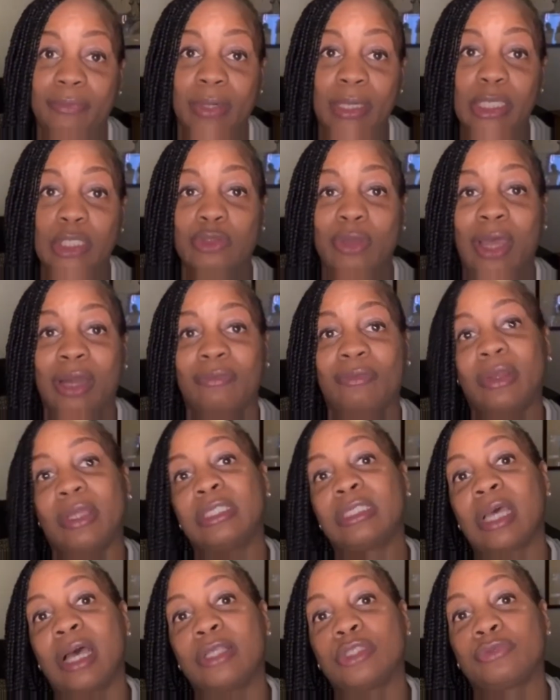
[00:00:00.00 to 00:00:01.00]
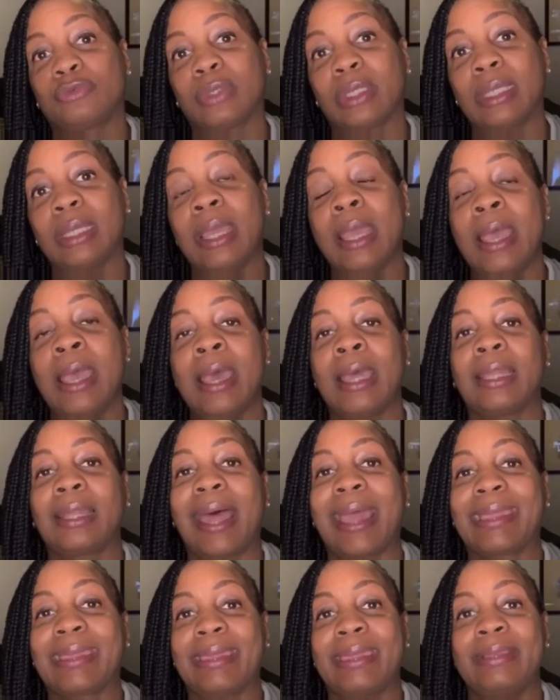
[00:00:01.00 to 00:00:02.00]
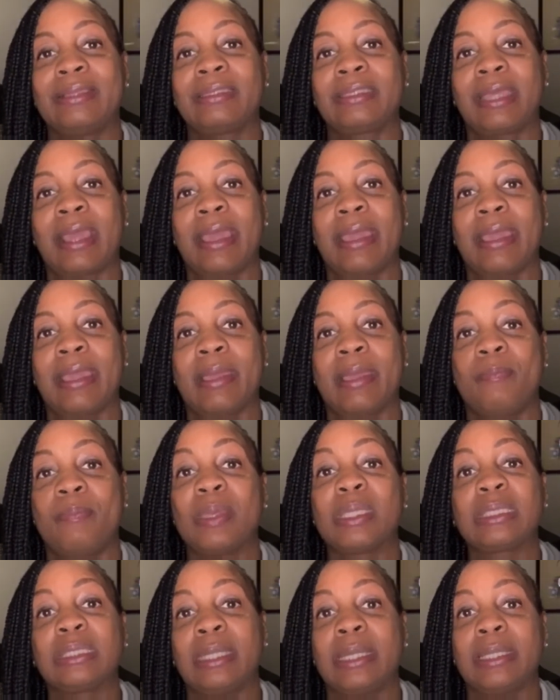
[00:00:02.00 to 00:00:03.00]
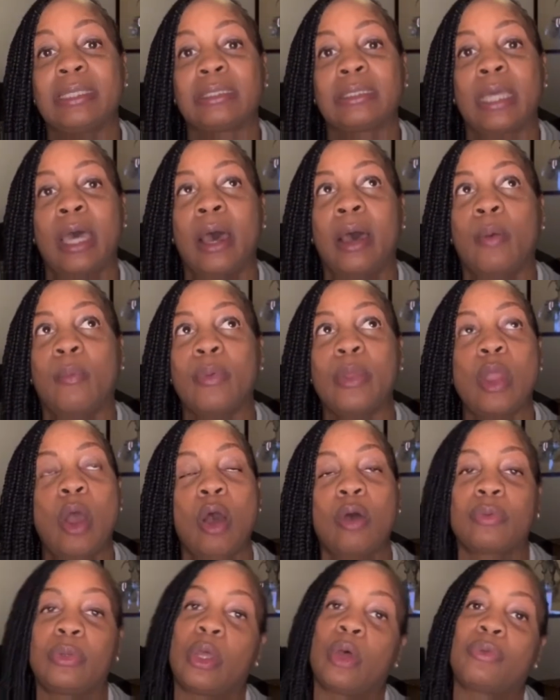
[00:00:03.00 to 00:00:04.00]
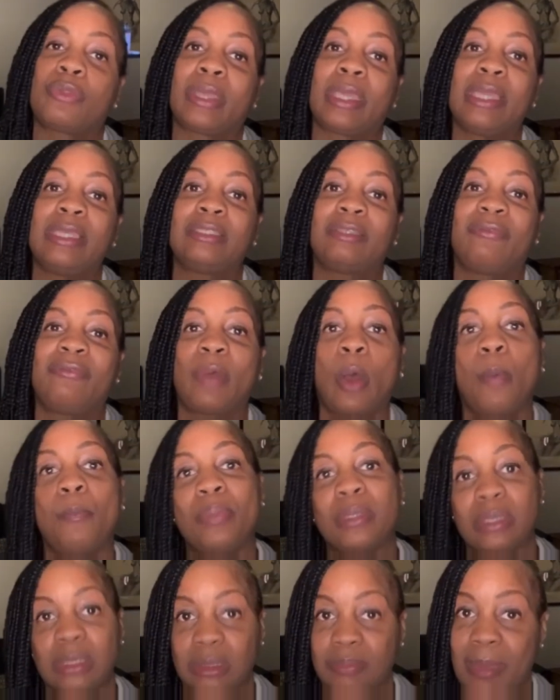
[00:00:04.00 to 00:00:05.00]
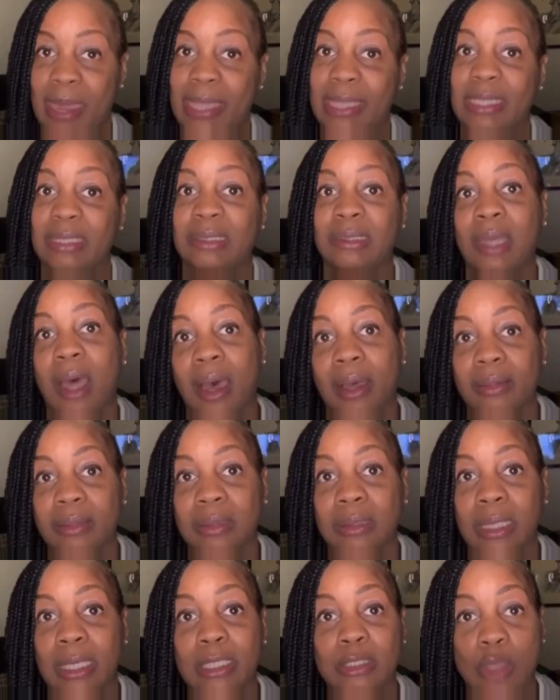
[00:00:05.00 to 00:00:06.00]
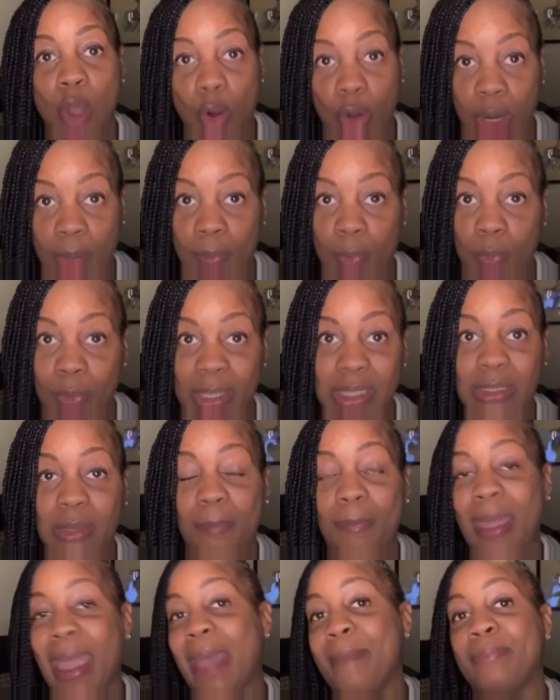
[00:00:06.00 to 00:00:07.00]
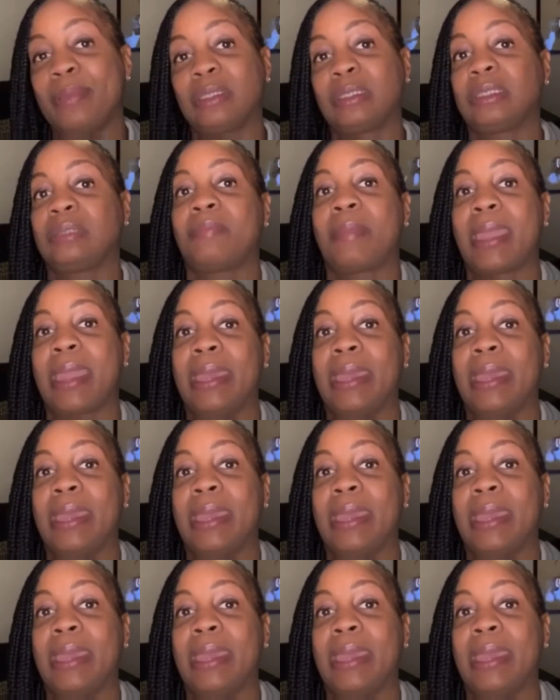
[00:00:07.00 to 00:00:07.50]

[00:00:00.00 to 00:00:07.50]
He's trying to run this country like it's a business. We all know that he's a failed businessman. He sucks. He's horrible. He's a bad businessman.